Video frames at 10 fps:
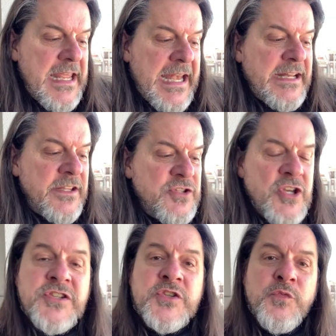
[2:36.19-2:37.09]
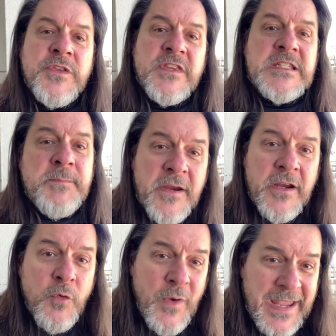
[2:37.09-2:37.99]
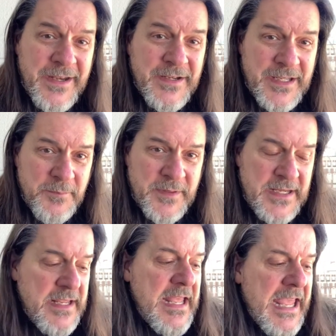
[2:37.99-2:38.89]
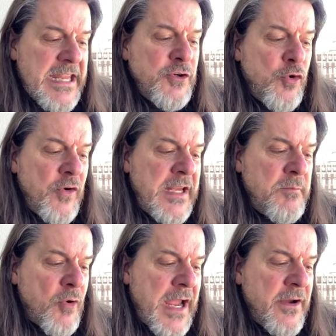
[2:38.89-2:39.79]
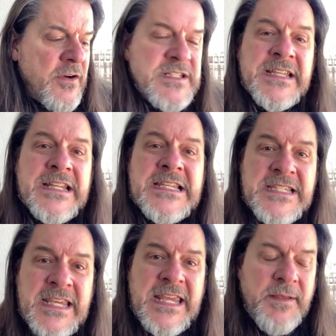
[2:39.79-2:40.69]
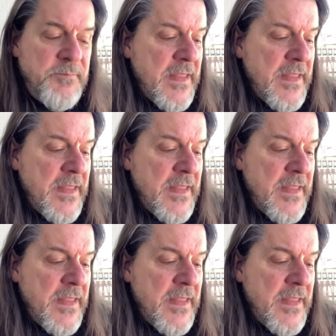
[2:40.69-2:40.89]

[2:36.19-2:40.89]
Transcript: in conjunction with the Sperry Wade & Company in Greenbrier, Tennessee.